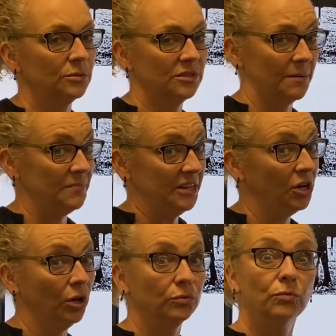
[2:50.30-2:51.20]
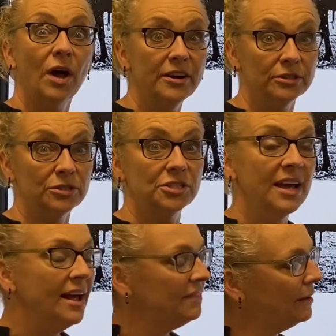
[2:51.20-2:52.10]
something called runners
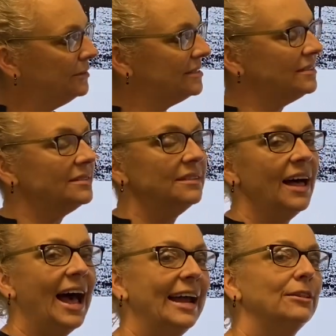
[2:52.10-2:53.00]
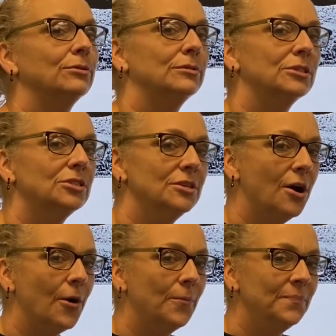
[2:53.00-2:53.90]
that would slide through the snow.
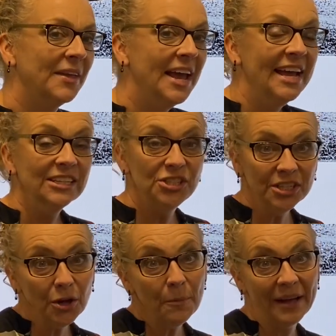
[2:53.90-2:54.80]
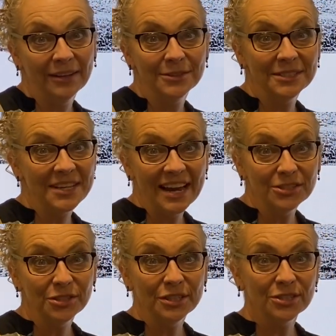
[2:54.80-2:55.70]
Jingle Bells is
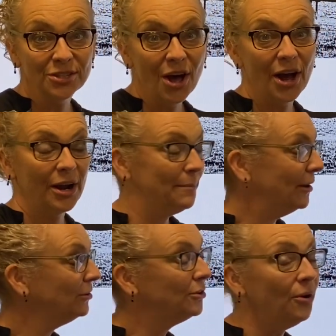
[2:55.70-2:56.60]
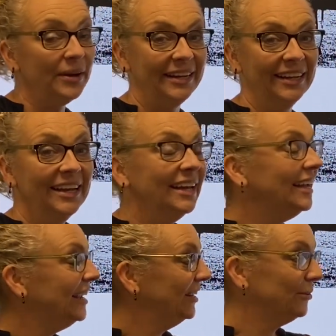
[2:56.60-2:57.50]
actually a song about going
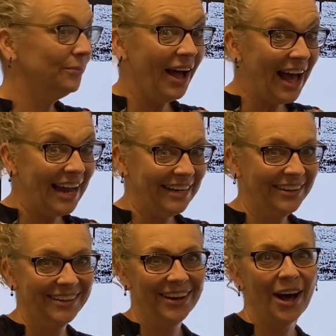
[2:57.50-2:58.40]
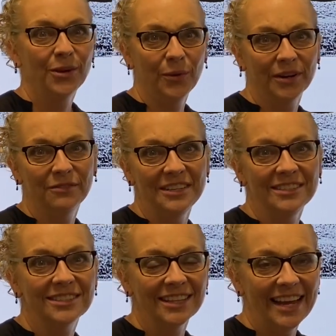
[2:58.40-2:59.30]
in a ride on one of these
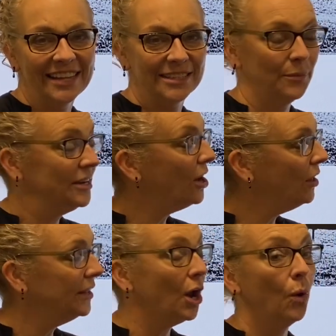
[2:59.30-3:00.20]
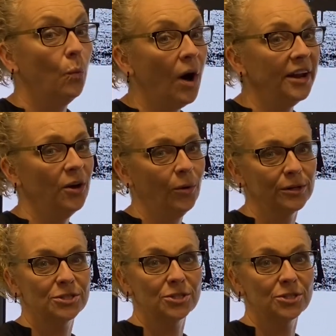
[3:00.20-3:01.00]
sleighs, and we call it a one-horse